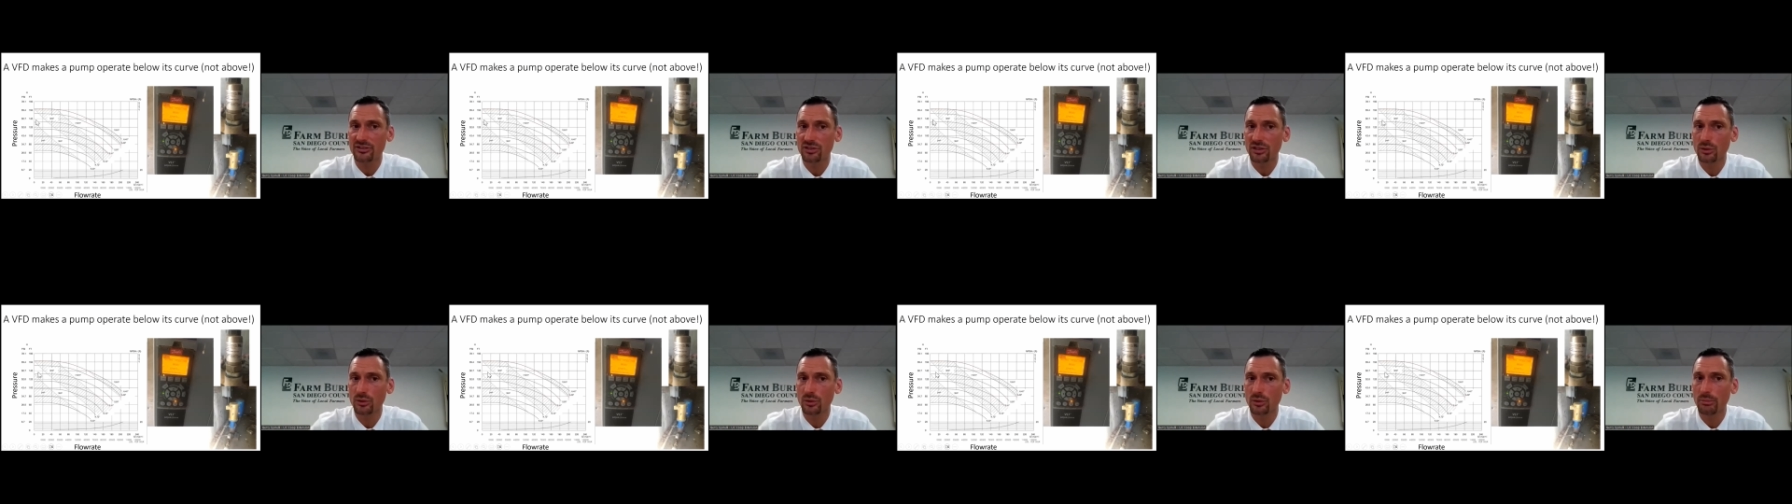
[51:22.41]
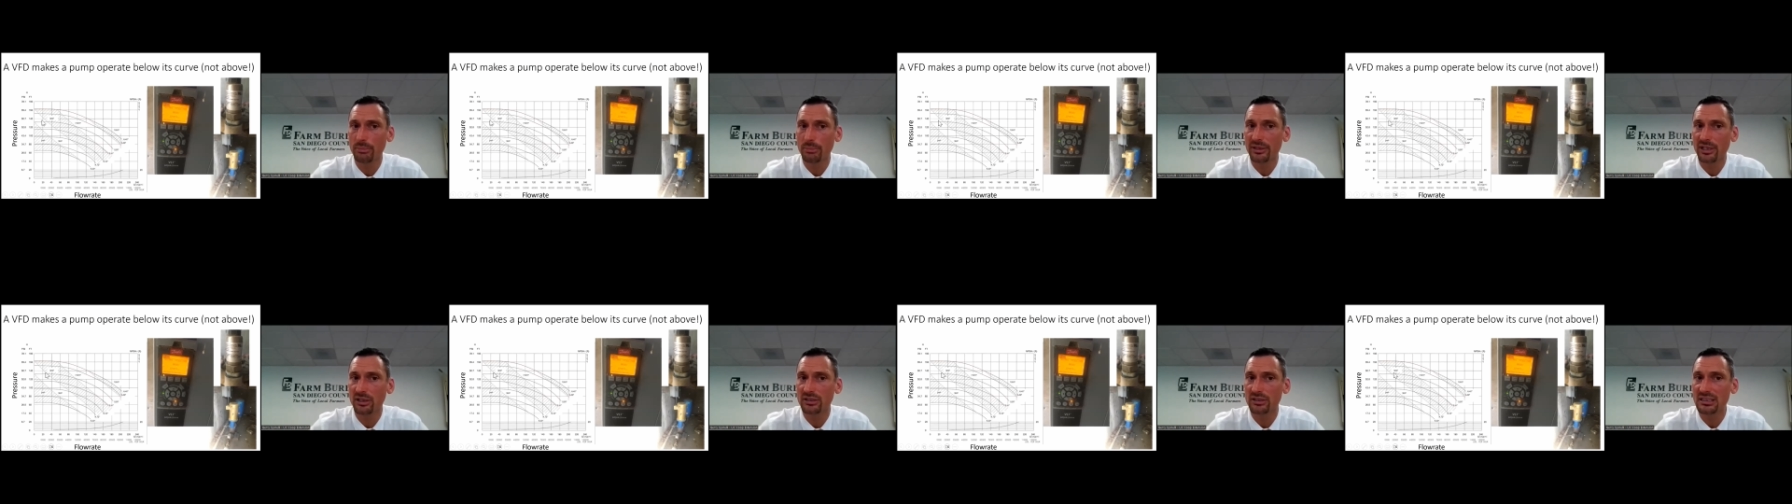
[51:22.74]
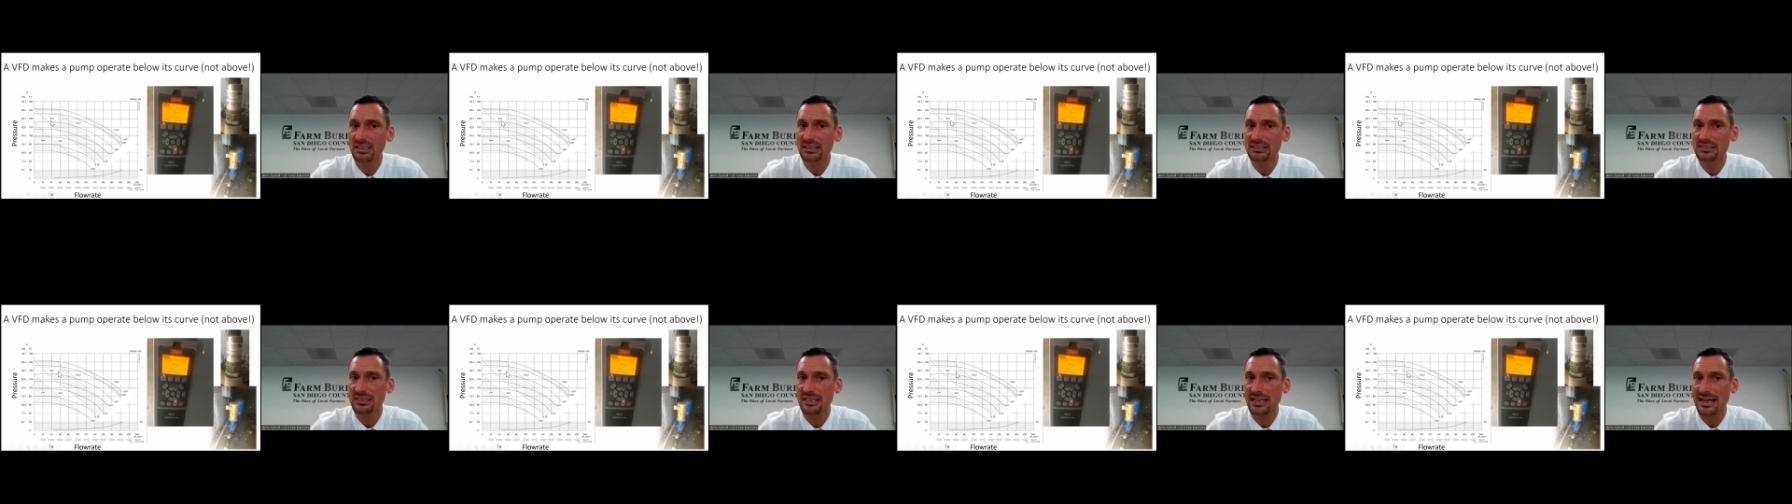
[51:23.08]
So you will be on
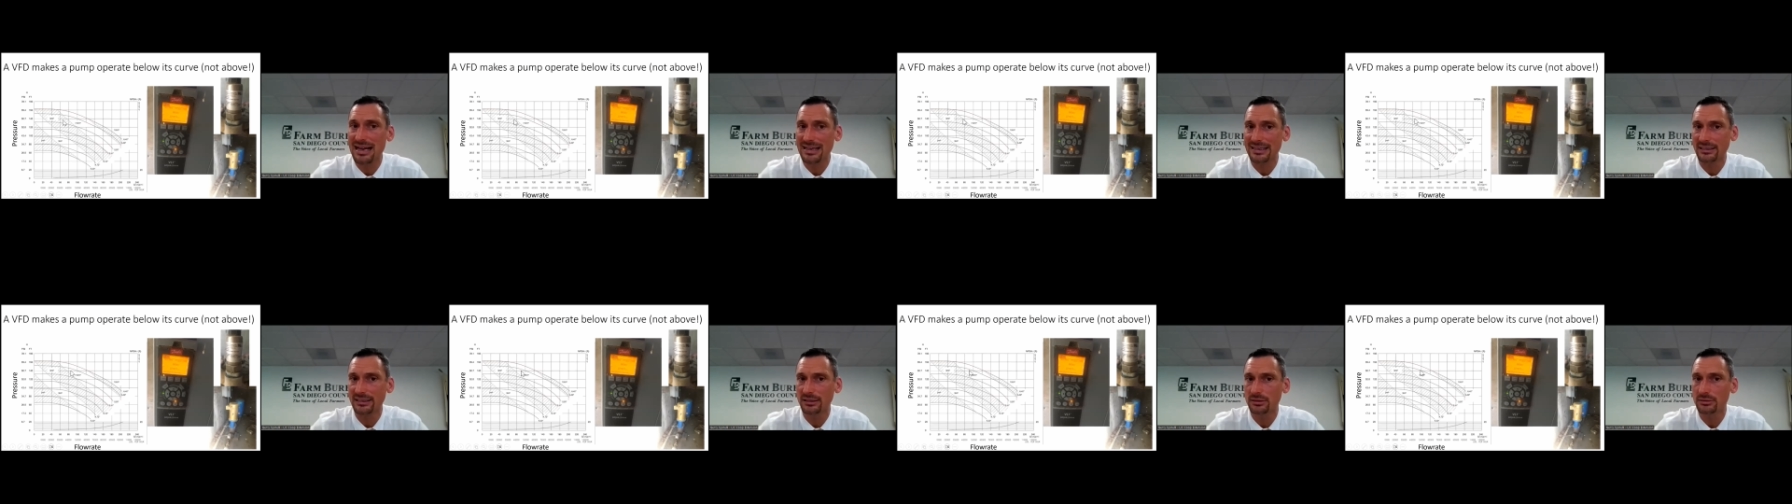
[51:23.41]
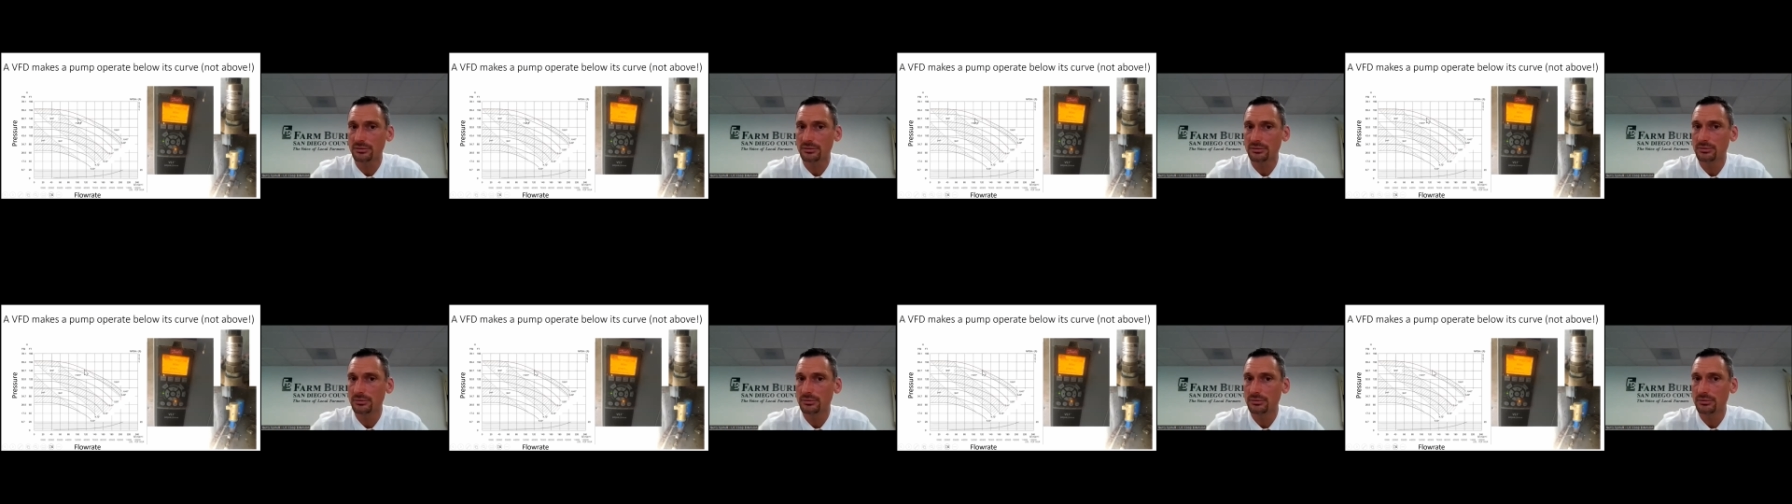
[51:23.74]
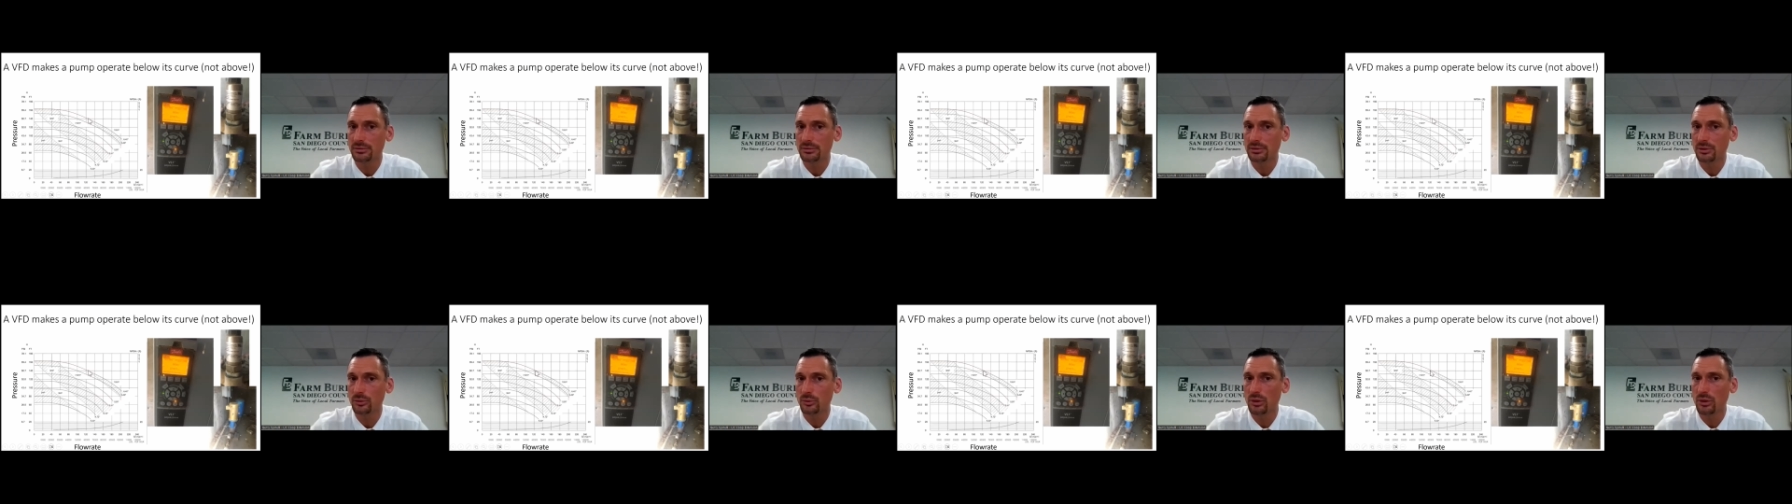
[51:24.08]
this line.
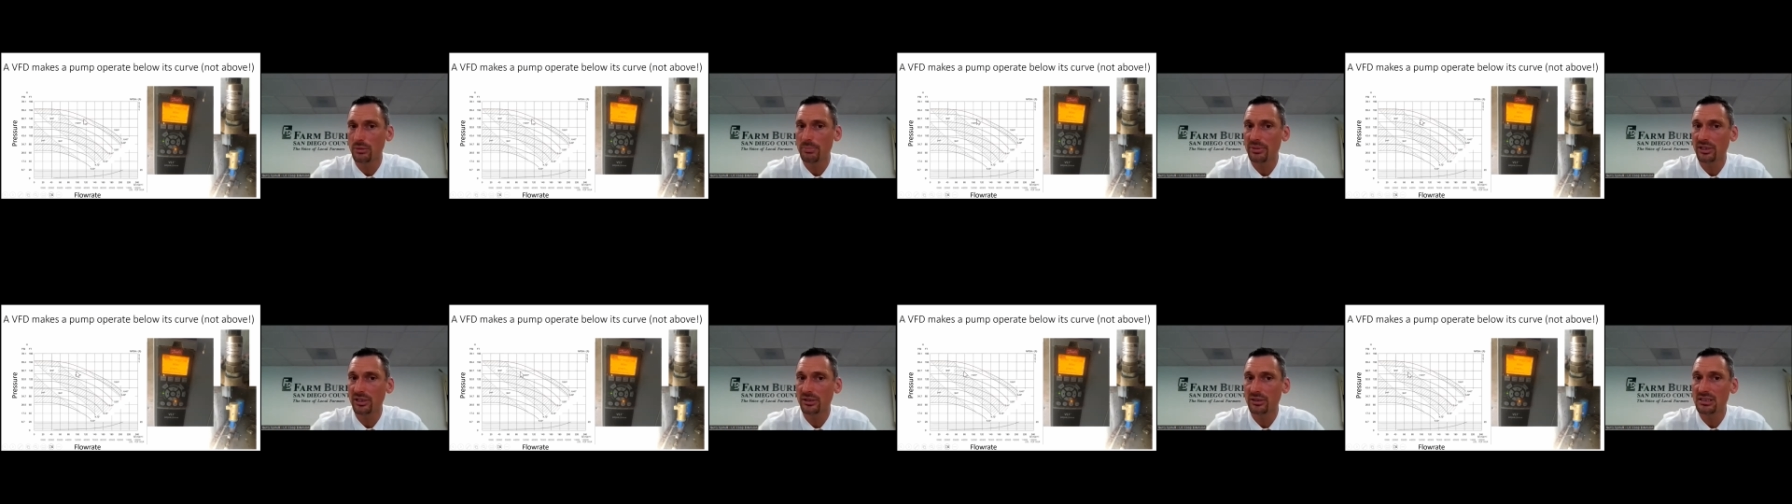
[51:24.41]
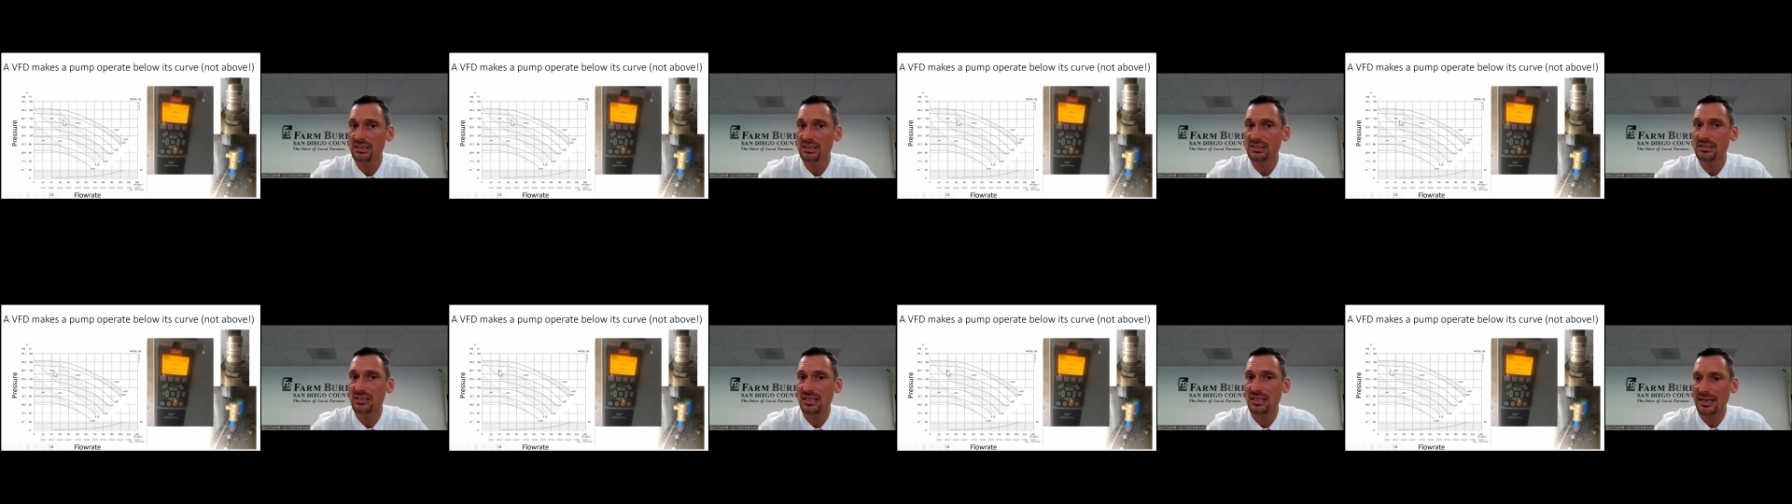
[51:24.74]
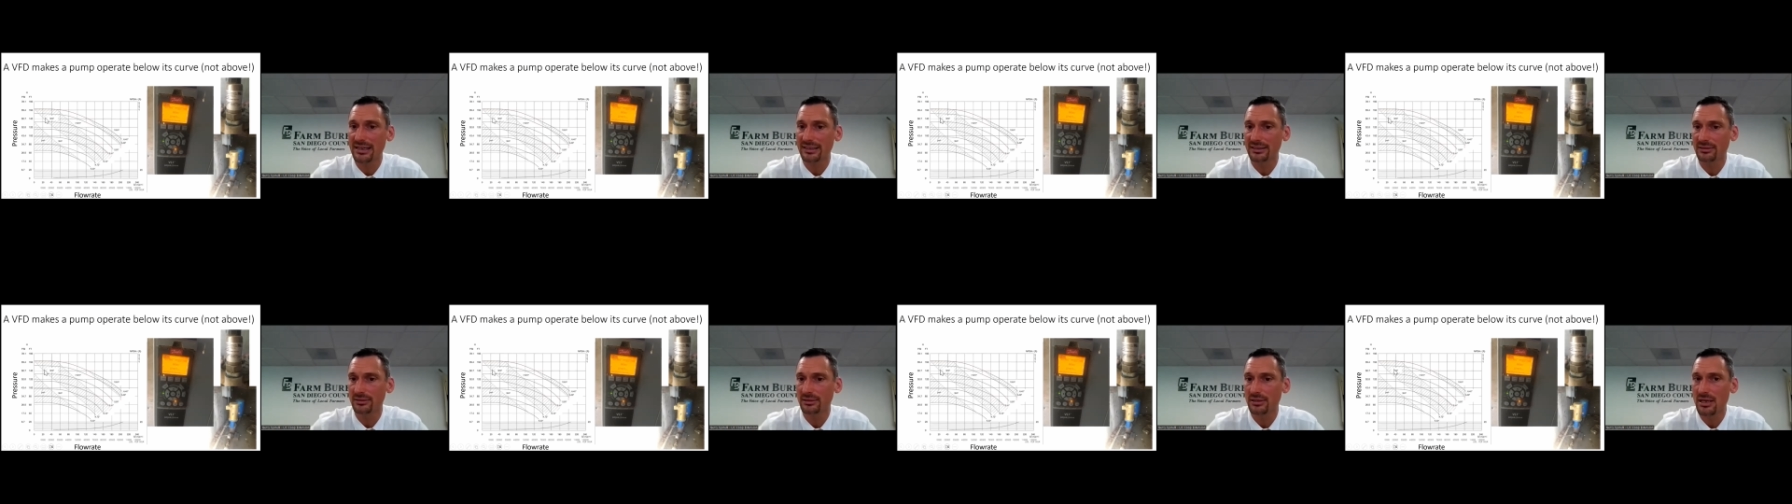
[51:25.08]
You will be on this
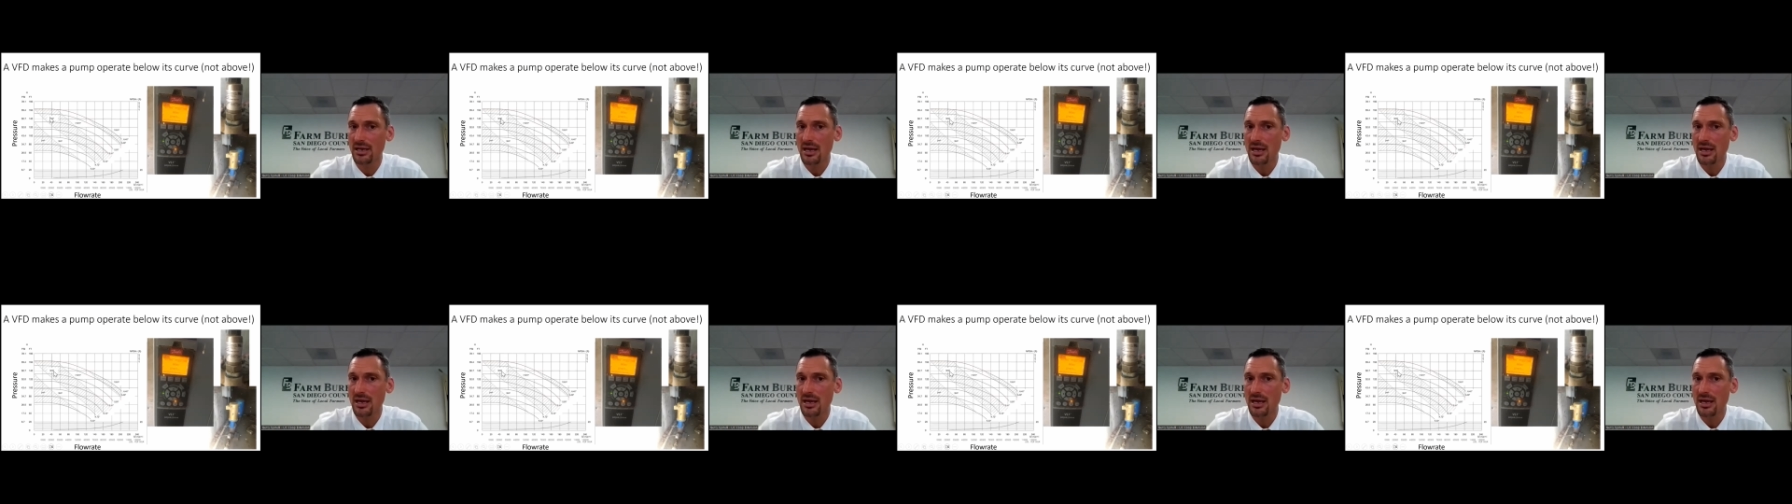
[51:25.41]
line.